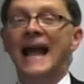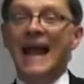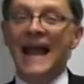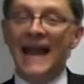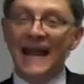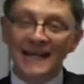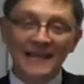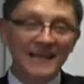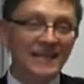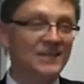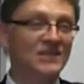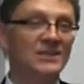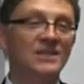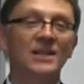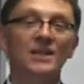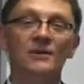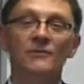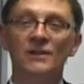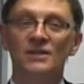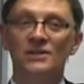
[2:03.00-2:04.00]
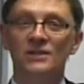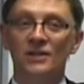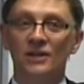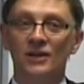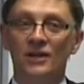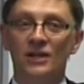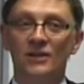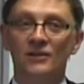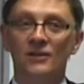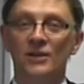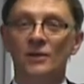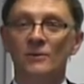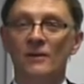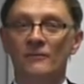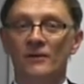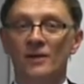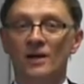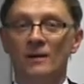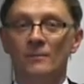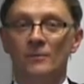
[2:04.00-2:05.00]
Any series circuit that you
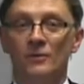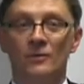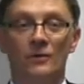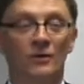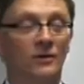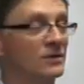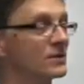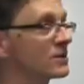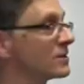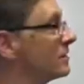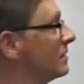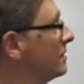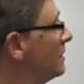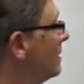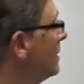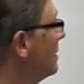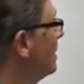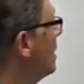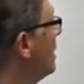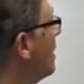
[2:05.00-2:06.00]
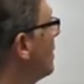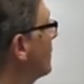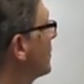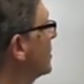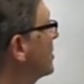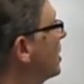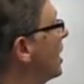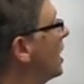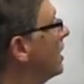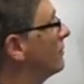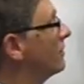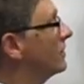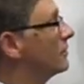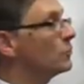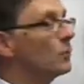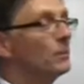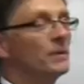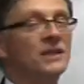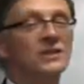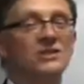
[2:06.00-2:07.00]
ever come across, the current
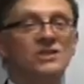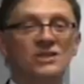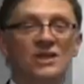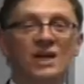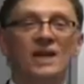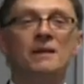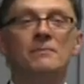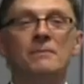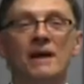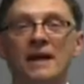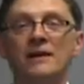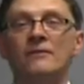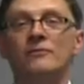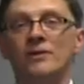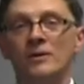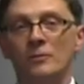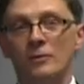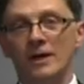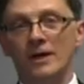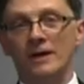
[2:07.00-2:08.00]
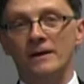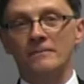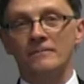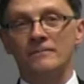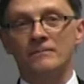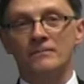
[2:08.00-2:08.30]
will be the same everywhere.